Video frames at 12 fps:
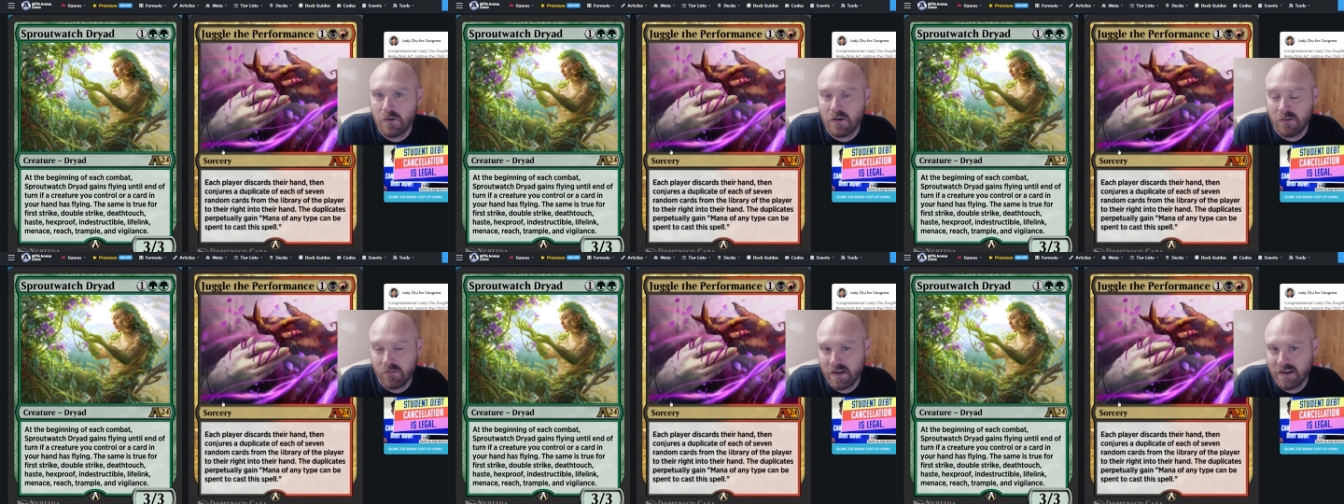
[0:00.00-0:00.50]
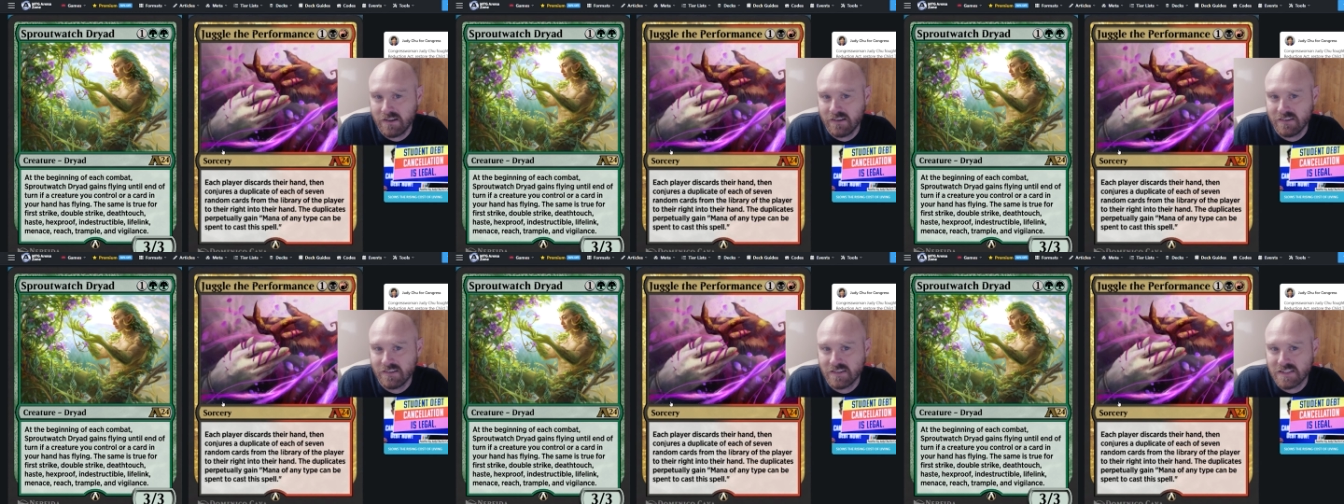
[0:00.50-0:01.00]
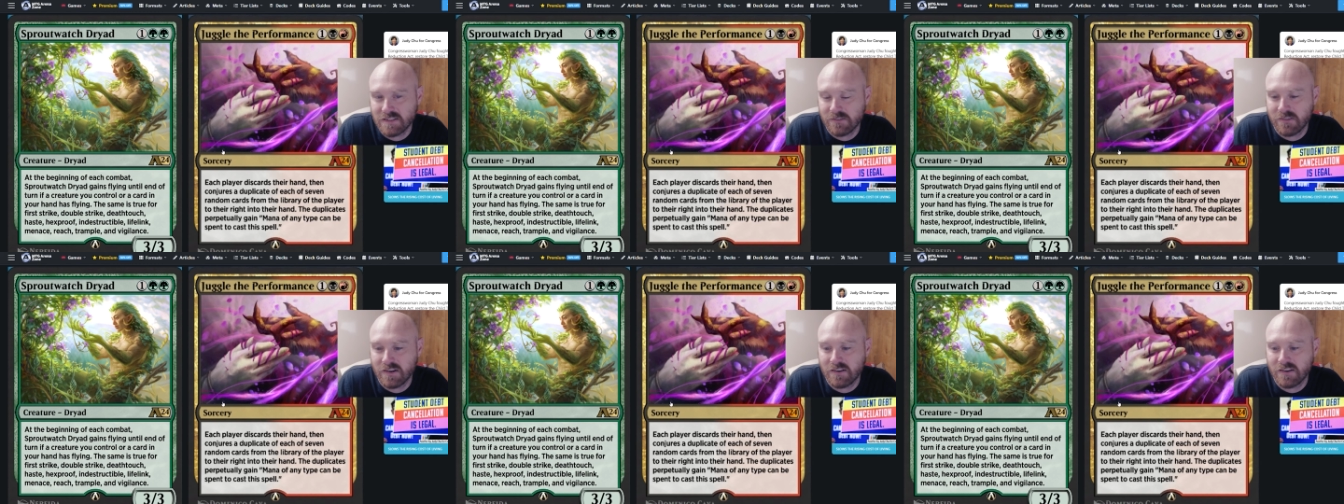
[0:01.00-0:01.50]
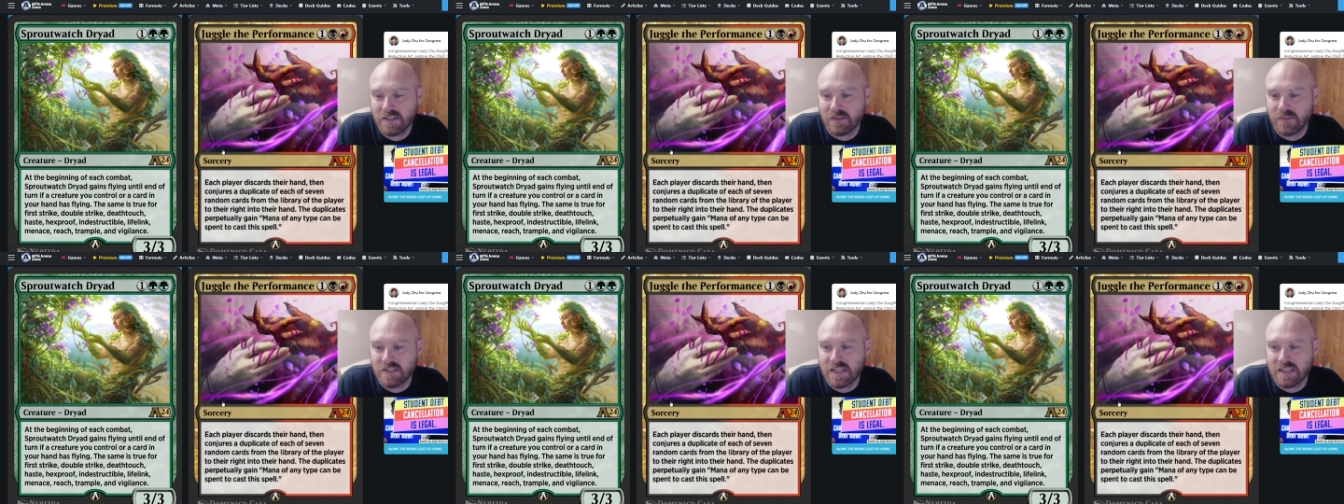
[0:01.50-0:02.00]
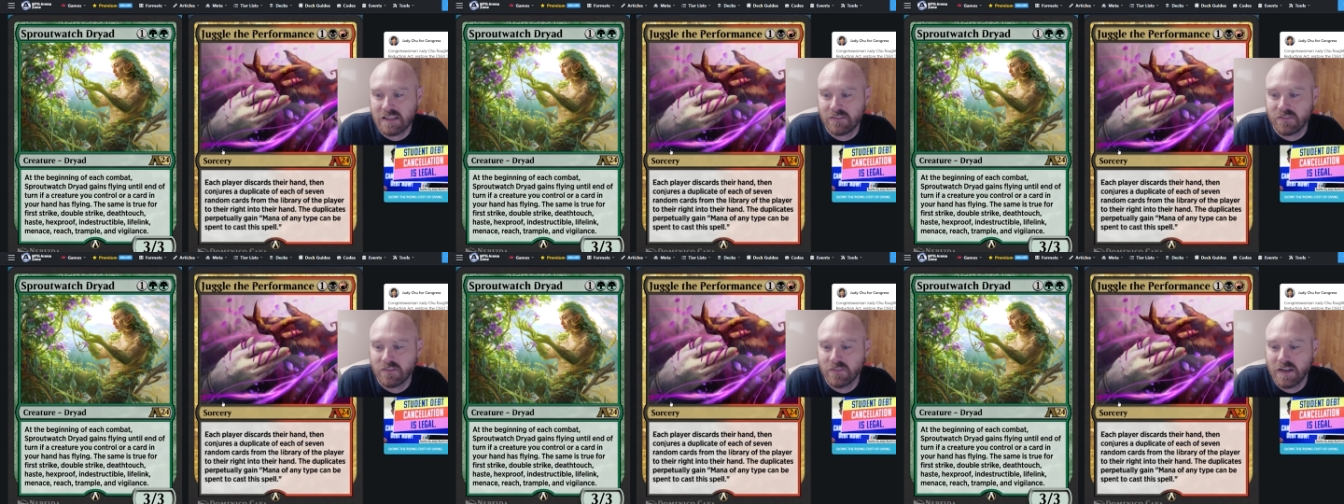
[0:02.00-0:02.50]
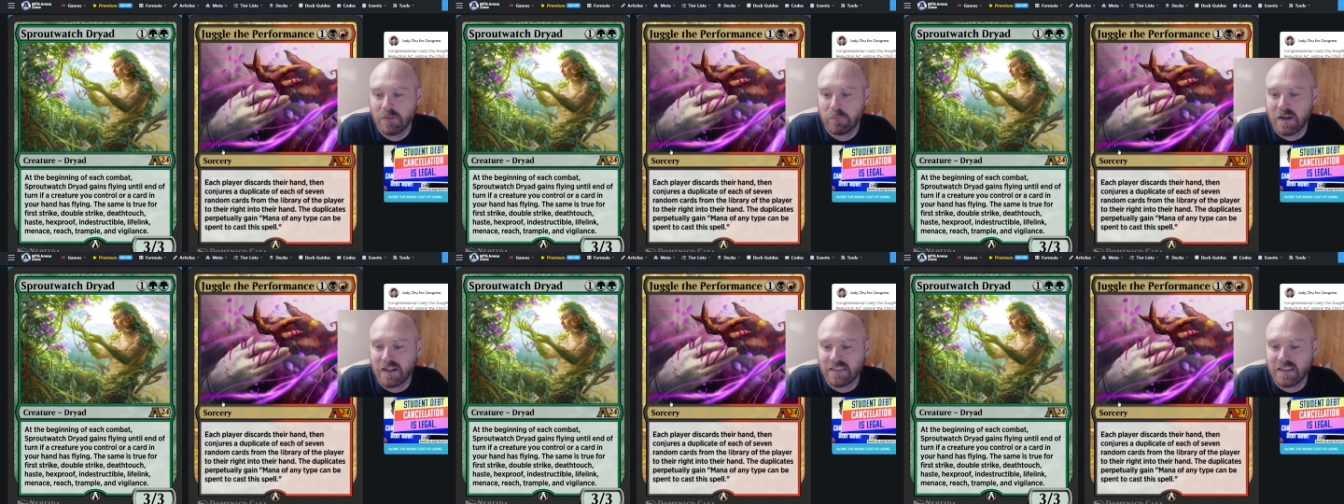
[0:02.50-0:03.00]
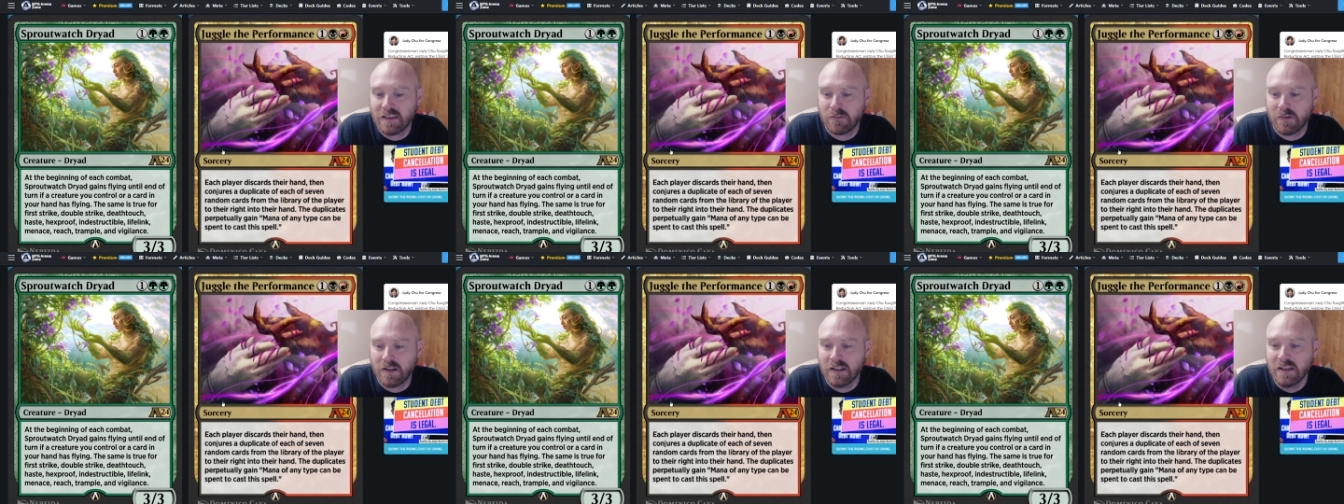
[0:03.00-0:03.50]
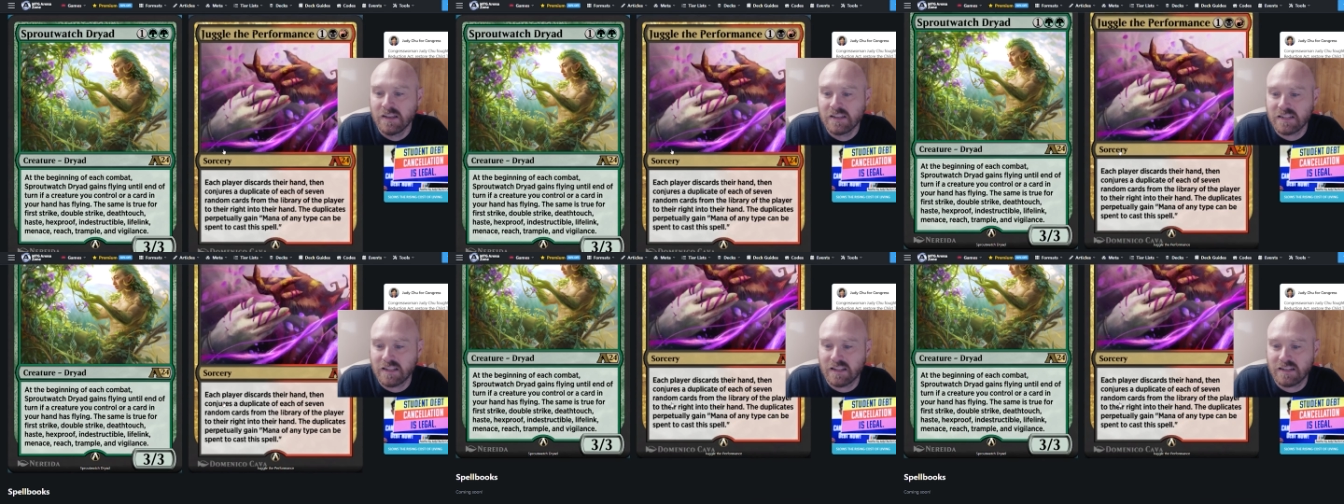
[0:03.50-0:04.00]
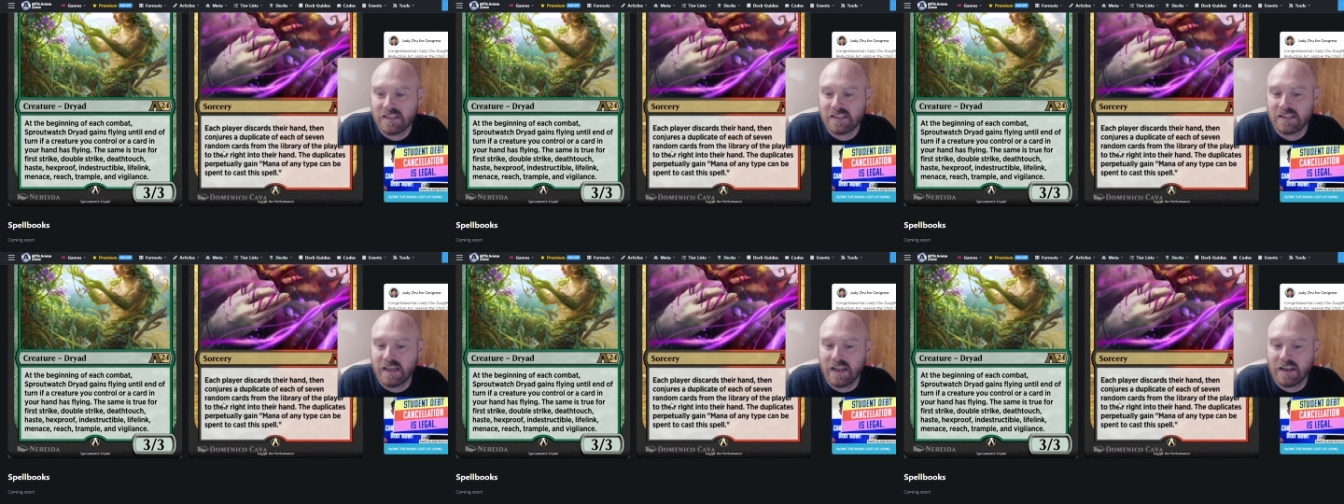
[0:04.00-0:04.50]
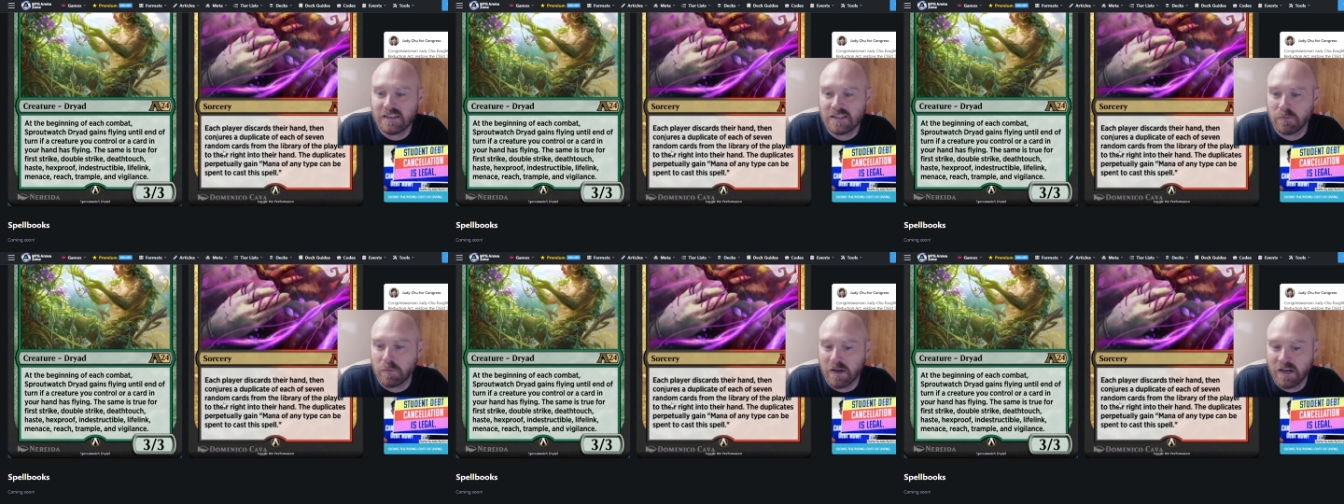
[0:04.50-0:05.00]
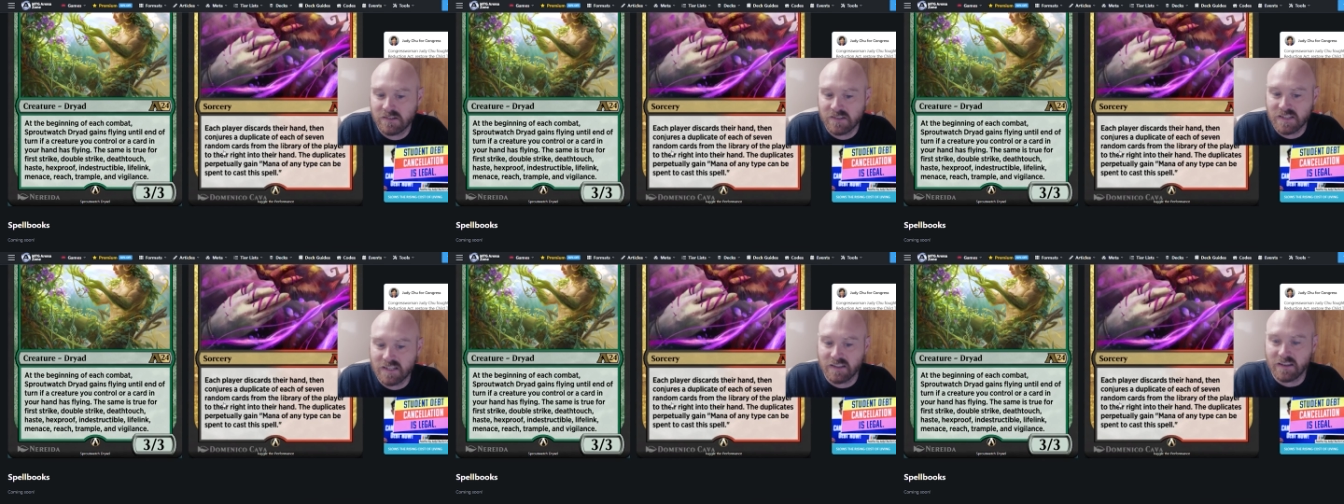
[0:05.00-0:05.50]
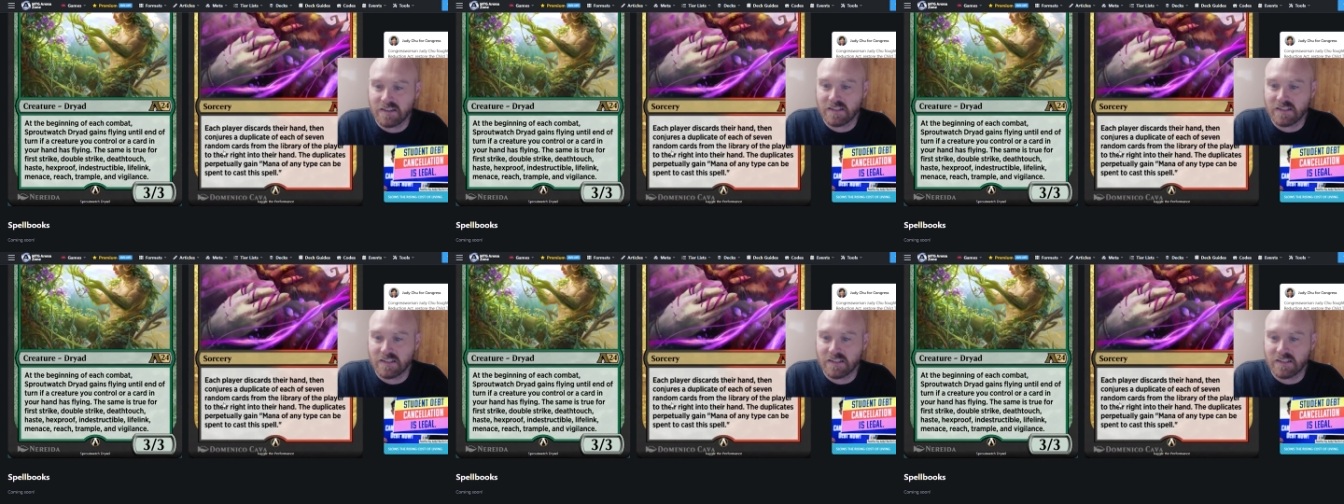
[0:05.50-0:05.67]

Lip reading: Arena, so I want to double check that for me, but I think it would. So that is super interesting there.